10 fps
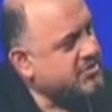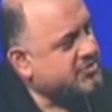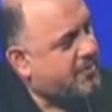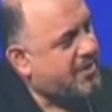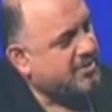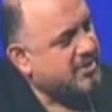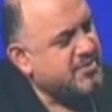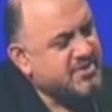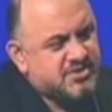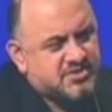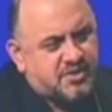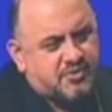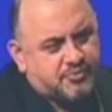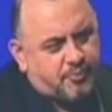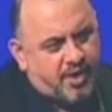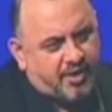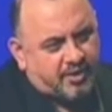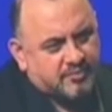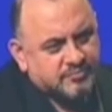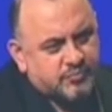So by limiting cell
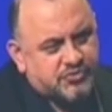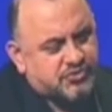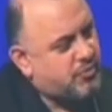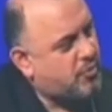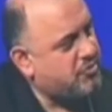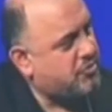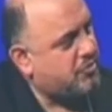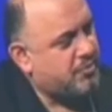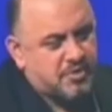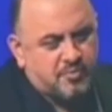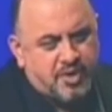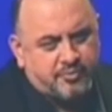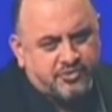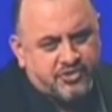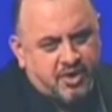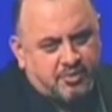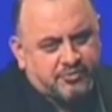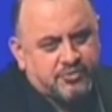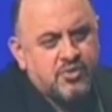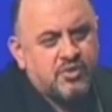spreading, which is what we're doing with the microchannels,